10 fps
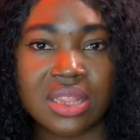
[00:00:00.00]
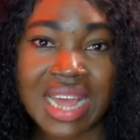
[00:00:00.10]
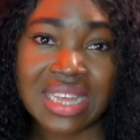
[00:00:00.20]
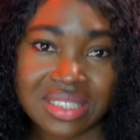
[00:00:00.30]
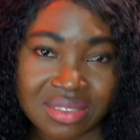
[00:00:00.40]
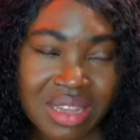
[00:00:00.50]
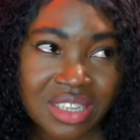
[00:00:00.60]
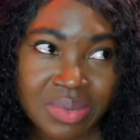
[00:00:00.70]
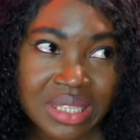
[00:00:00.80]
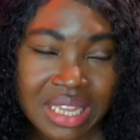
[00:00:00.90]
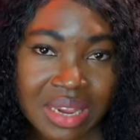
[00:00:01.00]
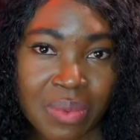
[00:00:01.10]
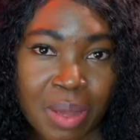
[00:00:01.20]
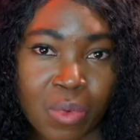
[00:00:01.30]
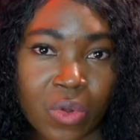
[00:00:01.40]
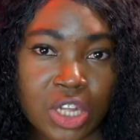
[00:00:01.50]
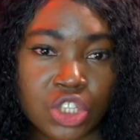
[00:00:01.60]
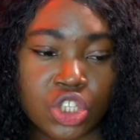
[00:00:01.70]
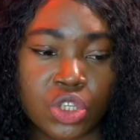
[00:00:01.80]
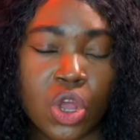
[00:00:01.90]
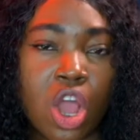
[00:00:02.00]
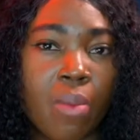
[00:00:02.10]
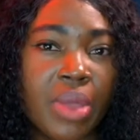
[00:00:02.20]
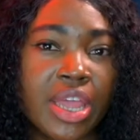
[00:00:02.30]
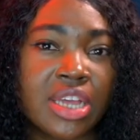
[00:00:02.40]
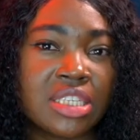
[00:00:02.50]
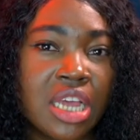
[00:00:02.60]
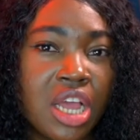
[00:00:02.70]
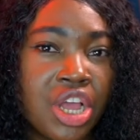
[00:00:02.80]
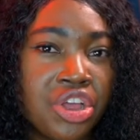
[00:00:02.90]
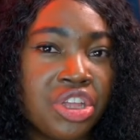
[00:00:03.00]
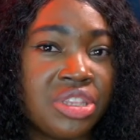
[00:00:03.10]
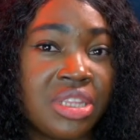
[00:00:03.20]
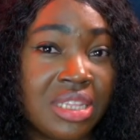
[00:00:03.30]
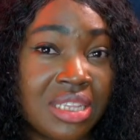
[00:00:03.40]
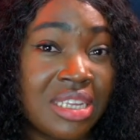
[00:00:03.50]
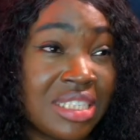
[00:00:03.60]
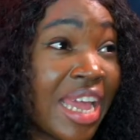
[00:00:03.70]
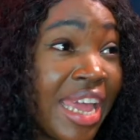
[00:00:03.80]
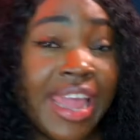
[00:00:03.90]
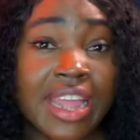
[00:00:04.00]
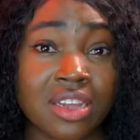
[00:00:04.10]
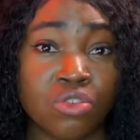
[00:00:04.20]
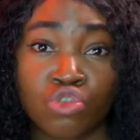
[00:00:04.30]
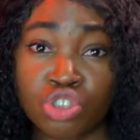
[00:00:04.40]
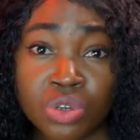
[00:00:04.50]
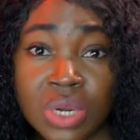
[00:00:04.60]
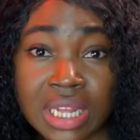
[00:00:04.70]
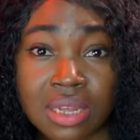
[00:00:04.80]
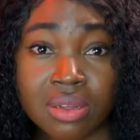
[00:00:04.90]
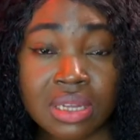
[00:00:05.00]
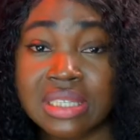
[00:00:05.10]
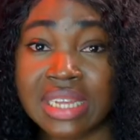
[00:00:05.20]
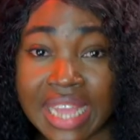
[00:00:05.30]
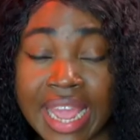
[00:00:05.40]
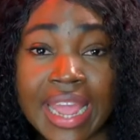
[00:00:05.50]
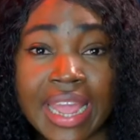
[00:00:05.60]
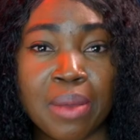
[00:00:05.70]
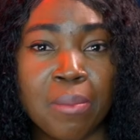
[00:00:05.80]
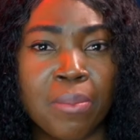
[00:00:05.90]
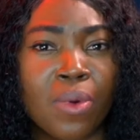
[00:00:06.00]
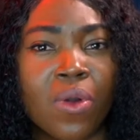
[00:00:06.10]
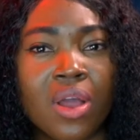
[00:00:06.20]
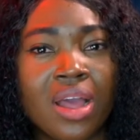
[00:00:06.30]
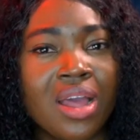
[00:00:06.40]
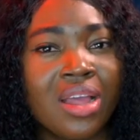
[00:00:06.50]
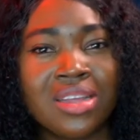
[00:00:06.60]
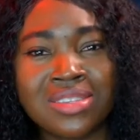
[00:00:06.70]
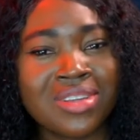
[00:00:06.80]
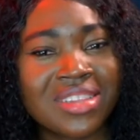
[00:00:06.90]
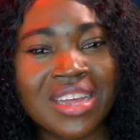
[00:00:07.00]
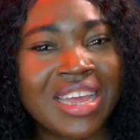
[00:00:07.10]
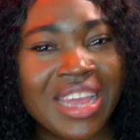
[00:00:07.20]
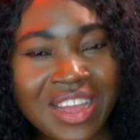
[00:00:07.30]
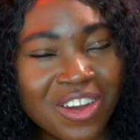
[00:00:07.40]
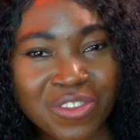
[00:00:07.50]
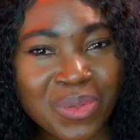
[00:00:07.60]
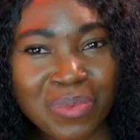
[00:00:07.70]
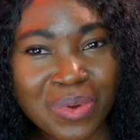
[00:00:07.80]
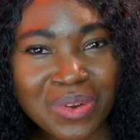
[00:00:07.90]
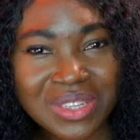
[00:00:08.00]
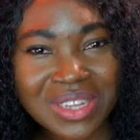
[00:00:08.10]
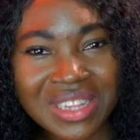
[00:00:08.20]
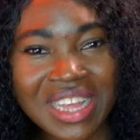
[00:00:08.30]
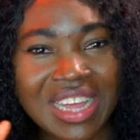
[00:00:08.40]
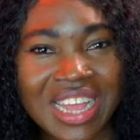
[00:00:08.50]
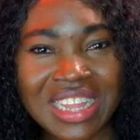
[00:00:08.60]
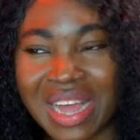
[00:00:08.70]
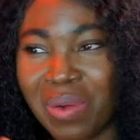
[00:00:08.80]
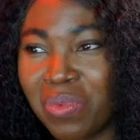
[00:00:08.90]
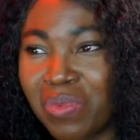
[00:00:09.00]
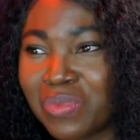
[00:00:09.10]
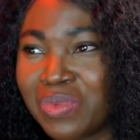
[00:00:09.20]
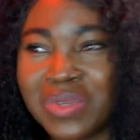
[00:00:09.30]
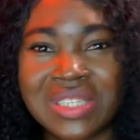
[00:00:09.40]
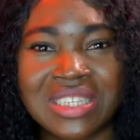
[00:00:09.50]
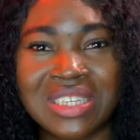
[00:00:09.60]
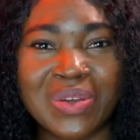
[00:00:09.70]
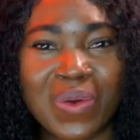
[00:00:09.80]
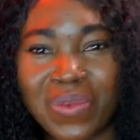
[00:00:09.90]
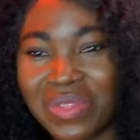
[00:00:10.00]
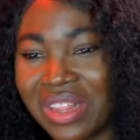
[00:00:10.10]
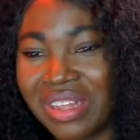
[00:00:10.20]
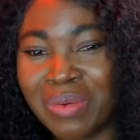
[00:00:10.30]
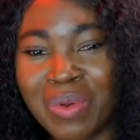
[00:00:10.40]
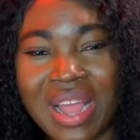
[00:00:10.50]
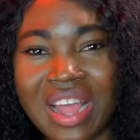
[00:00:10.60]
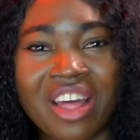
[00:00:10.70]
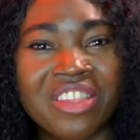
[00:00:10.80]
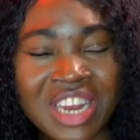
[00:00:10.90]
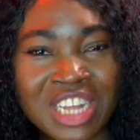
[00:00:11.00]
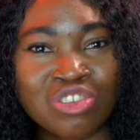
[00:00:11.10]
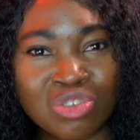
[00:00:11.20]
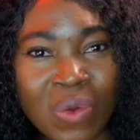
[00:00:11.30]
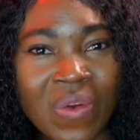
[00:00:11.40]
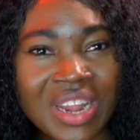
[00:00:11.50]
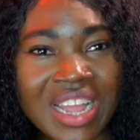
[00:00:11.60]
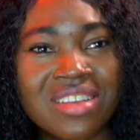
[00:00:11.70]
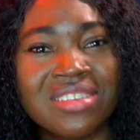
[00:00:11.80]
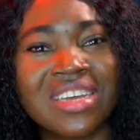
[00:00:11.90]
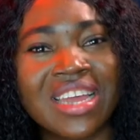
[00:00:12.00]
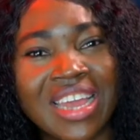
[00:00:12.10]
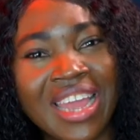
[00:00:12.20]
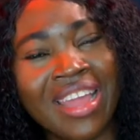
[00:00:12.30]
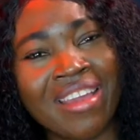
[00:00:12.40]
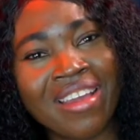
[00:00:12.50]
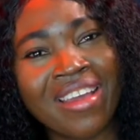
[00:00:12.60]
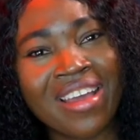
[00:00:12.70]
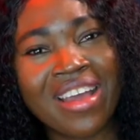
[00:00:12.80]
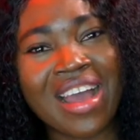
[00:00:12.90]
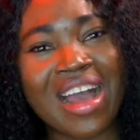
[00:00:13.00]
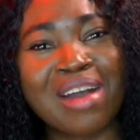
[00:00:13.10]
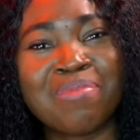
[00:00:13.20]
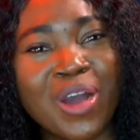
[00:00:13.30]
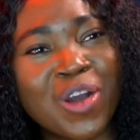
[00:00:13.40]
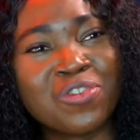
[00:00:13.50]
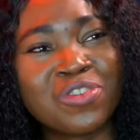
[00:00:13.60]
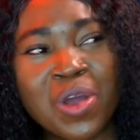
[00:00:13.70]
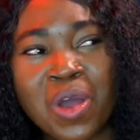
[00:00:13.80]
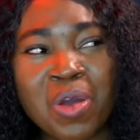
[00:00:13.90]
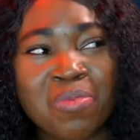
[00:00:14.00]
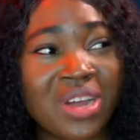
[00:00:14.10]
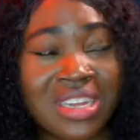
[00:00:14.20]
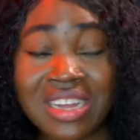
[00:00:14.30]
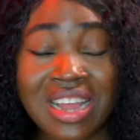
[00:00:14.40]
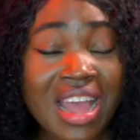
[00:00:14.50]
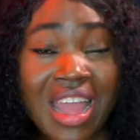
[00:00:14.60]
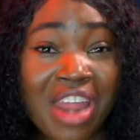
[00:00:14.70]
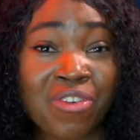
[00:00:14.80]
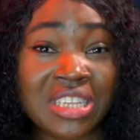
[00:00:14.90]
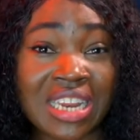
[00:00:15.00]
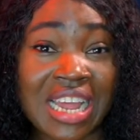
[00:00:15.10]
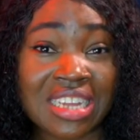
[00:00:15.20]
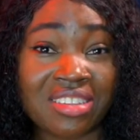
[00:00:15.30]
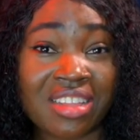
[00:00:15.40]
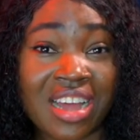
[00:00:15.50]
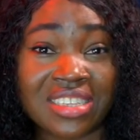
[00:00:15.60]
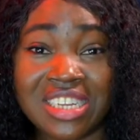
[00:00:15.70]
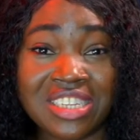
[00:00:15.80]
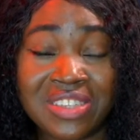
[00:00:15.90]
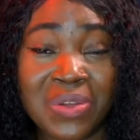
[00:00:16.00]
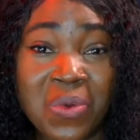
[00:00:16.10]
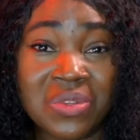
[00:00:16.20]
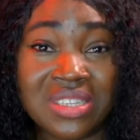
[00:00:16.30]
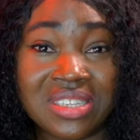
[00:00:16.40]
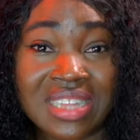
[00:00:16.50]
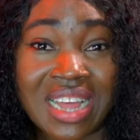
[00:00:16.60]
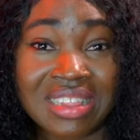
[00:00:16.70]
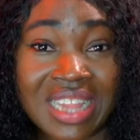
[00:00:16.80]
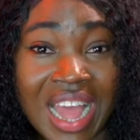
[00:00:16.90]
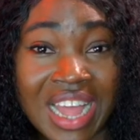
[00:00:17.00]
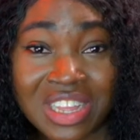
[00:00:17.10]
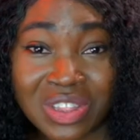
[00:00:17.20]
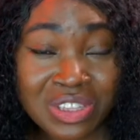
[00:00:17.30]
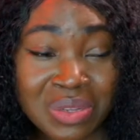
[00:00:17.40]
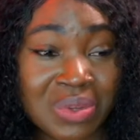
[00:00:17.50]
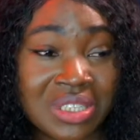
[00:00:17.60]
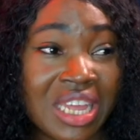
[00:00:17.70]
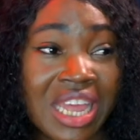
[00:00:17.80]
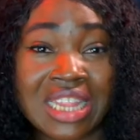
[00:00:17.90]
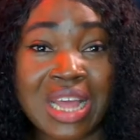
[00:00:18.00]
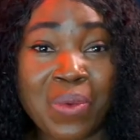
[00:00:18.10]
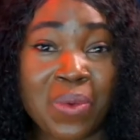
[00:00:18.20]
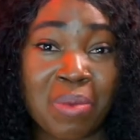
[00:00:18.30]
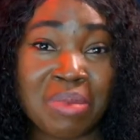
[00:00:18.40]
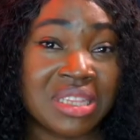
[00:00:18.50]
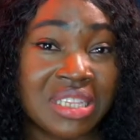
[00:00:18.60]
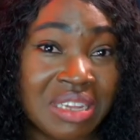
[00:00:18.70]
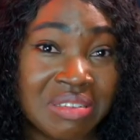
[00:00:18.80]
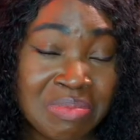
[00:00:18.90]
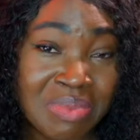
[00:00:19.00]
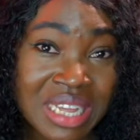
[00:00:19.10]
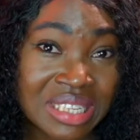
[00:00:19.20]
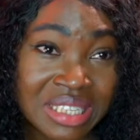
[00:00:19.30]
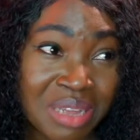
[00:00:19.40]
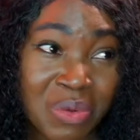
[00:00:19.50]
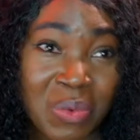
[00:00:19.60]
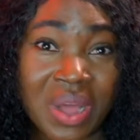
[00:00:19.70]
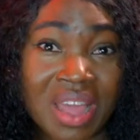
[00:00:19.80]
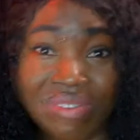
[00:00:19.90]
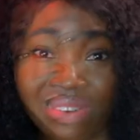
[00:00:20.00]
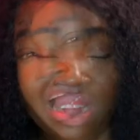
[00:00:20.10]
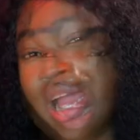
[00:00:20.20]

That's basically where I'm going to. Because He's a king, truly. He's a king, but He's not the king of the world. He's not the king that will sit on the earthly throne. He's a king above. But Herod lacked that. He did not understand that. He thought it was a king that would come and replace him or whatever.